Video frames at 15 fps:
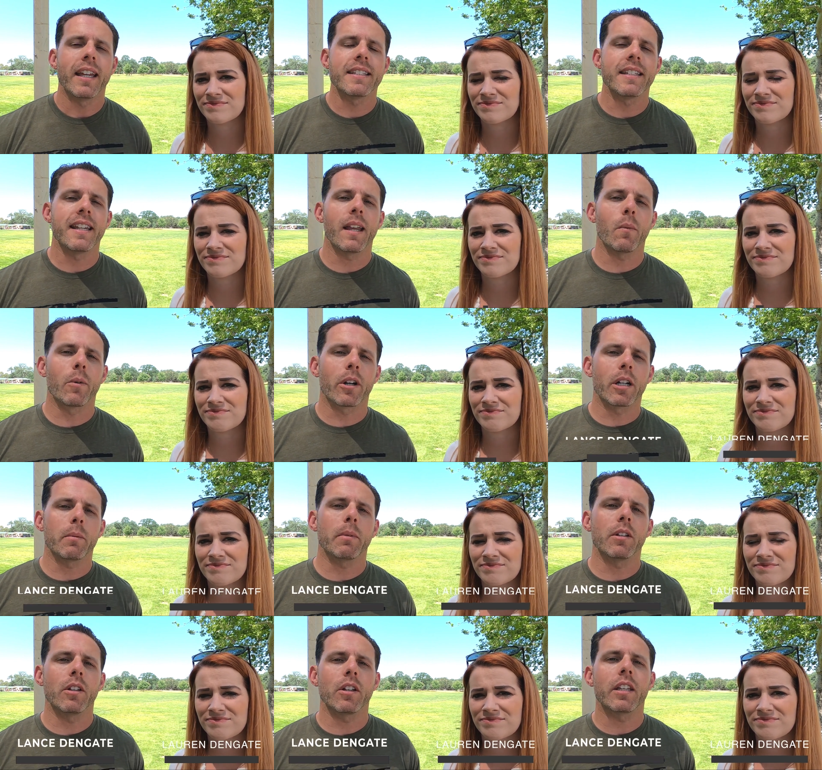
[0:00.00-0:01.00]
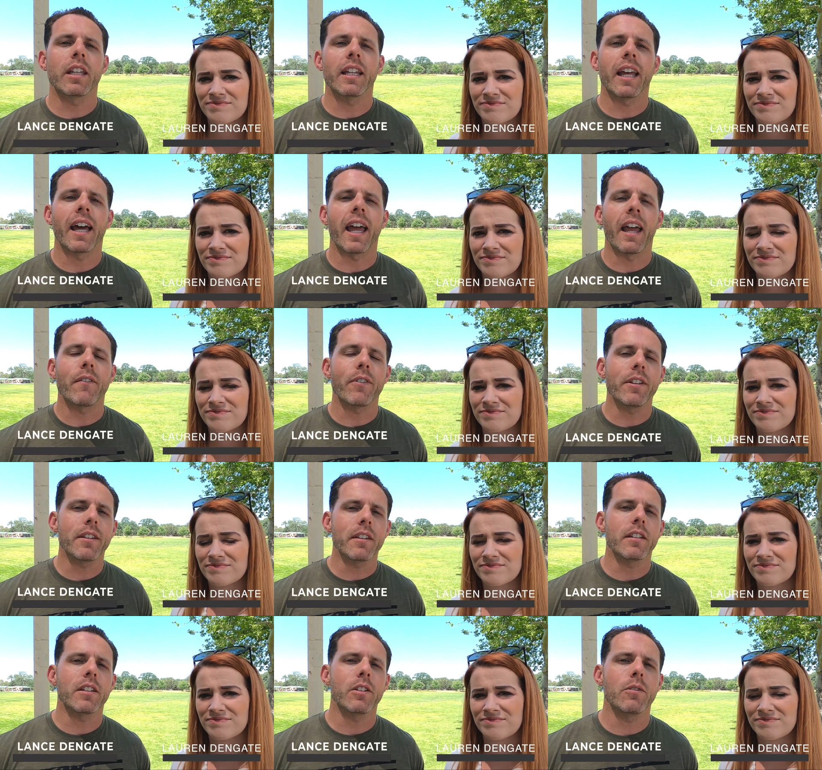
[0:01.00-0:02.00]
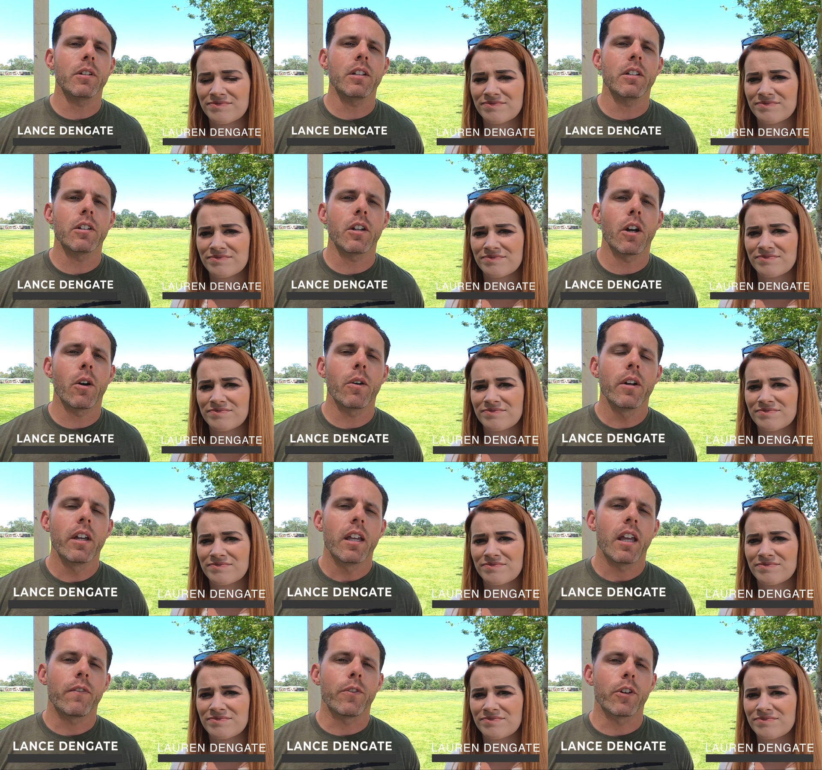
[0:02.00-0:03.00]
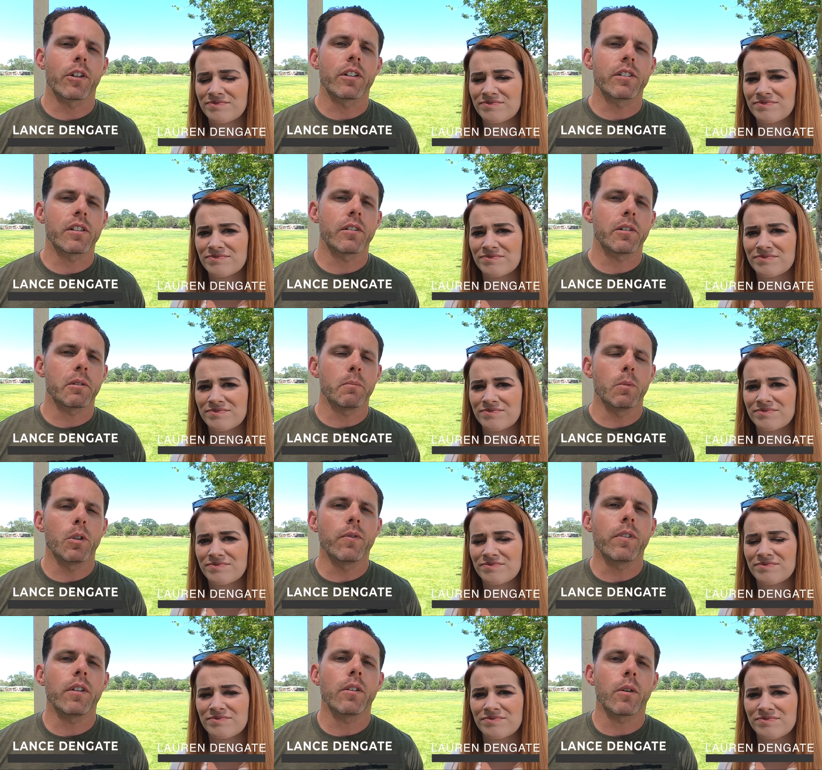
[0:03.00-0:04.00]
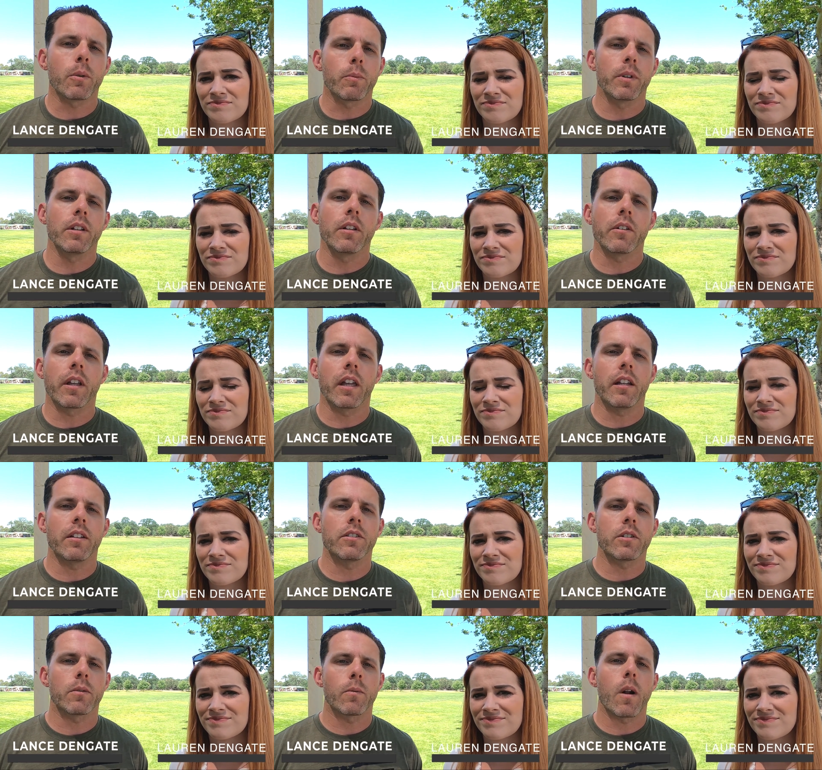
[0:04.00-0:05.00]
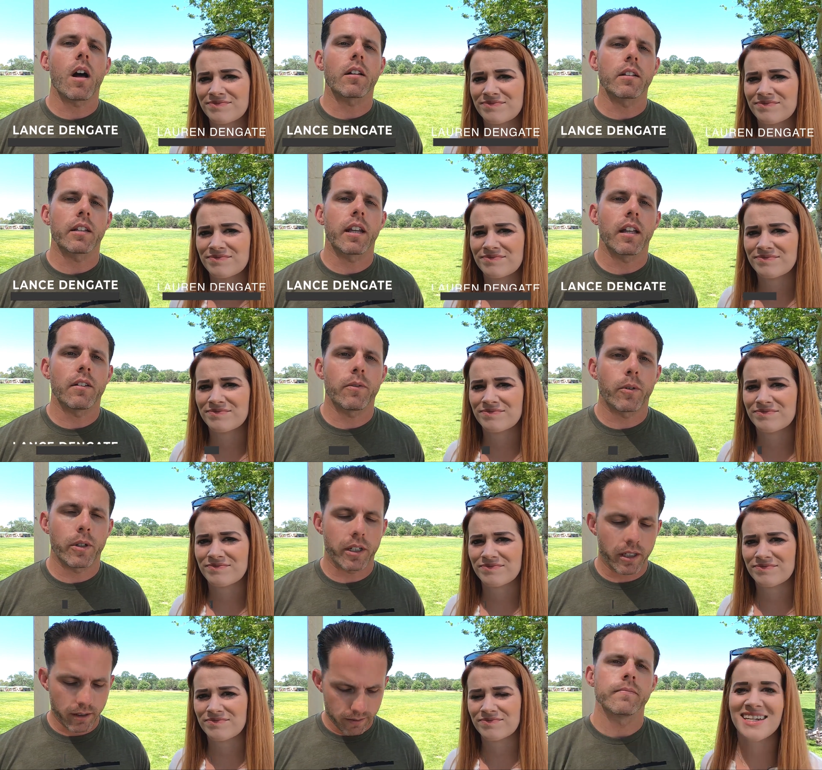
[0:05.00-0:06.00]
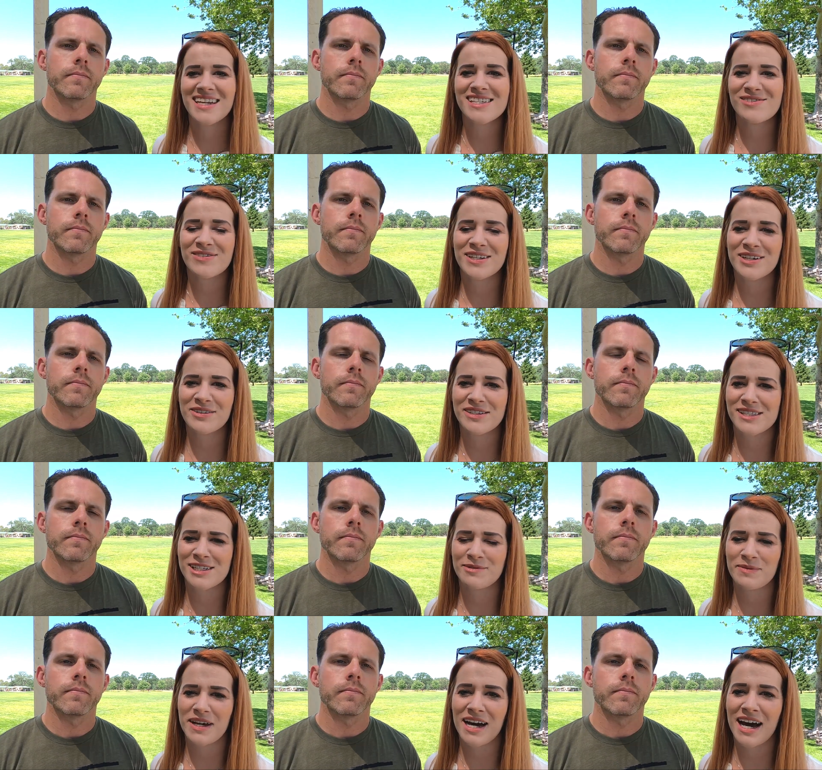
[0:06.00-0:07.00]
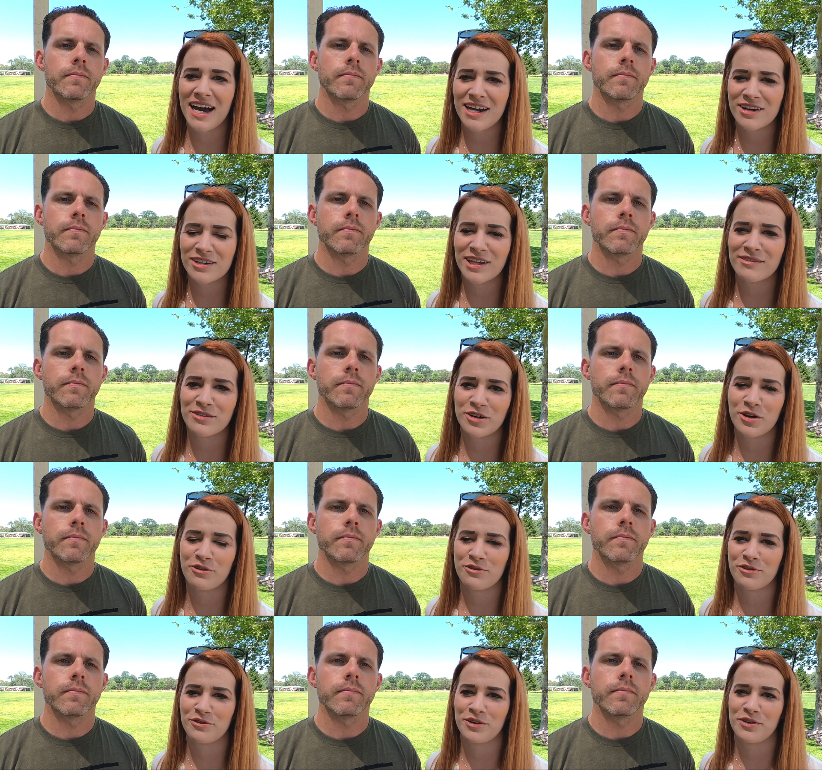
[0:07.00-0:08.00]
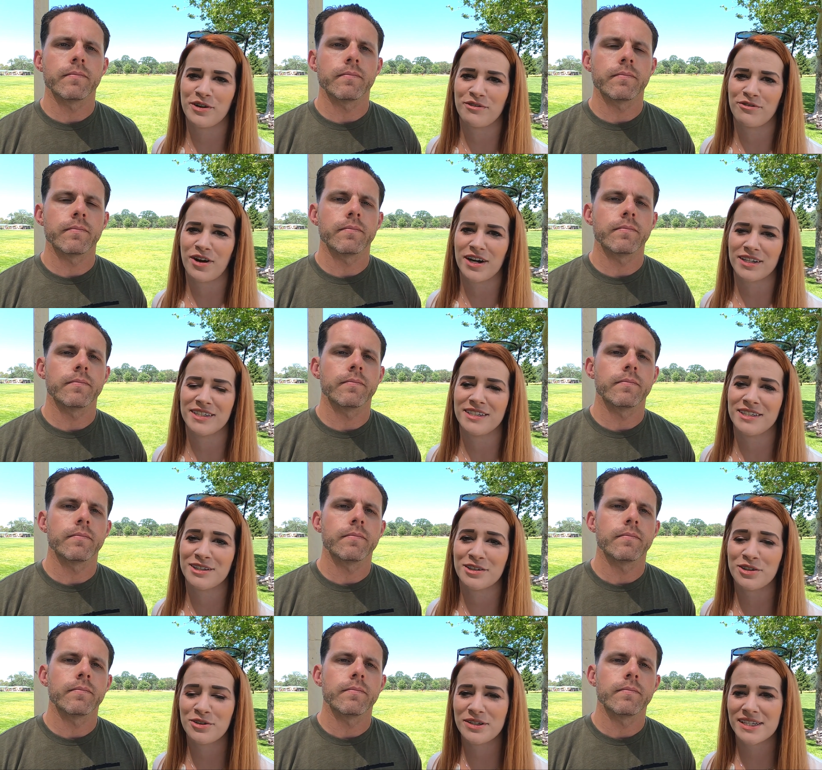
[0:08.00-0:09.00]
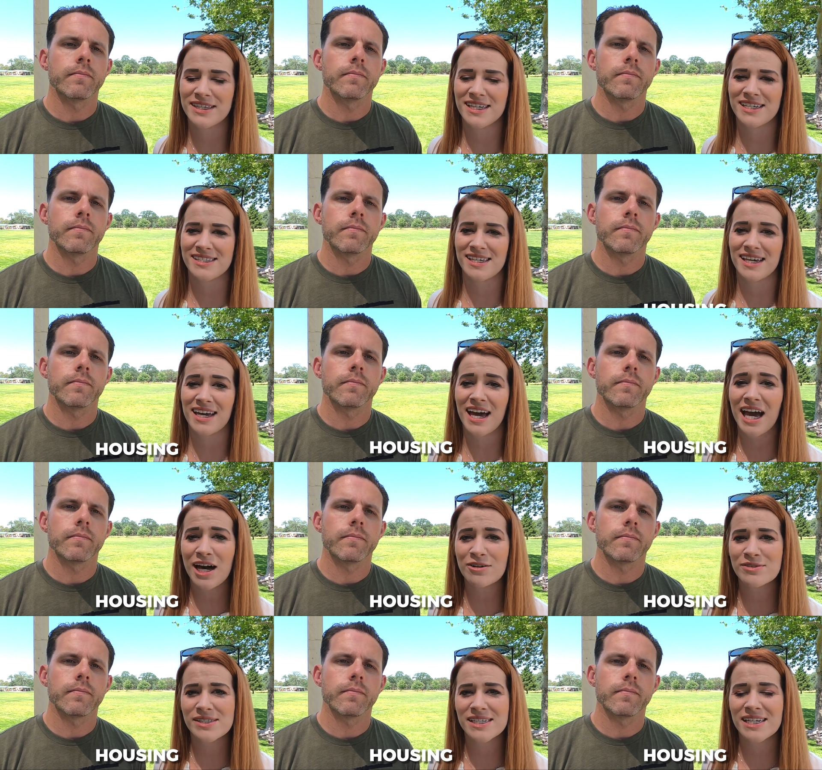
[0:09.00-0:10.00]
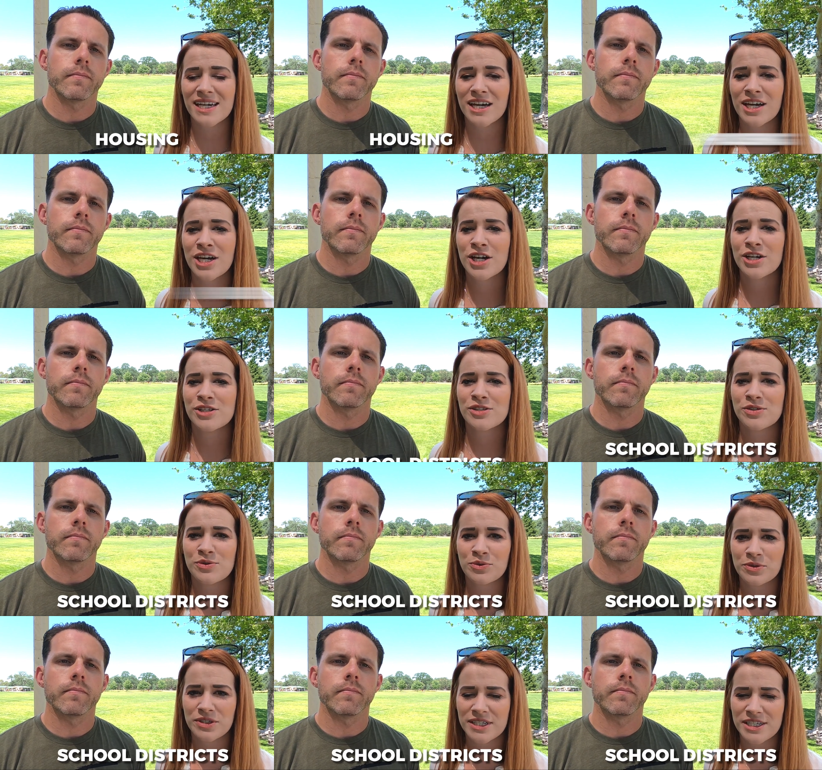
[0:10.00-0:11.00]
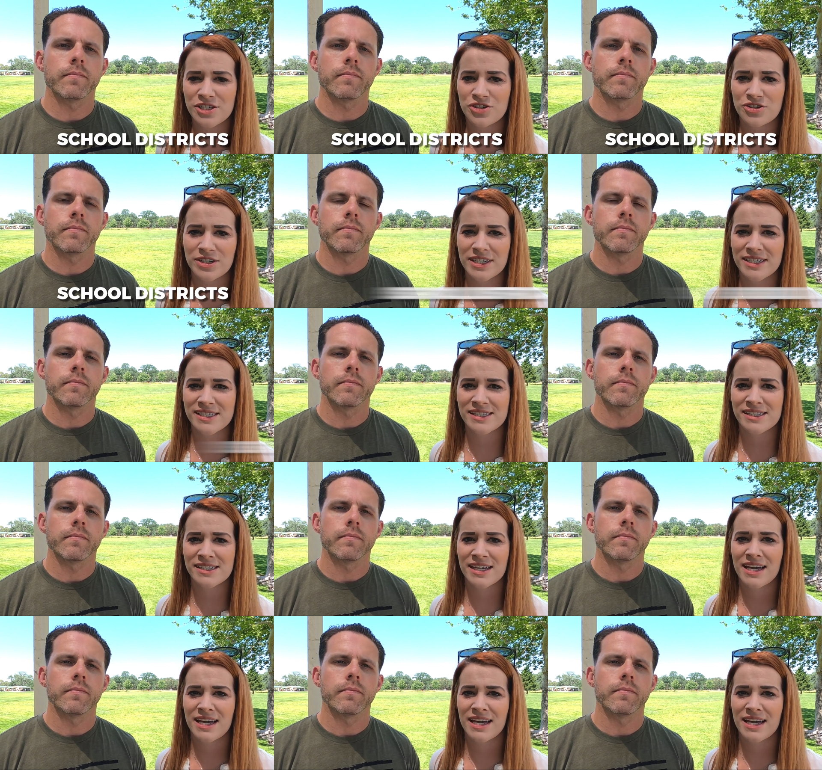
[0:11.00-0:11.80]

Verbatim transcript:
Speaker 1: and today we're going to be looking at everything that you need to know if you're considering moving or relocating to Rocklin, California.
Speaker 2: Today's video is going to be a higher level overview of Rocklin, including things like housing, school districts,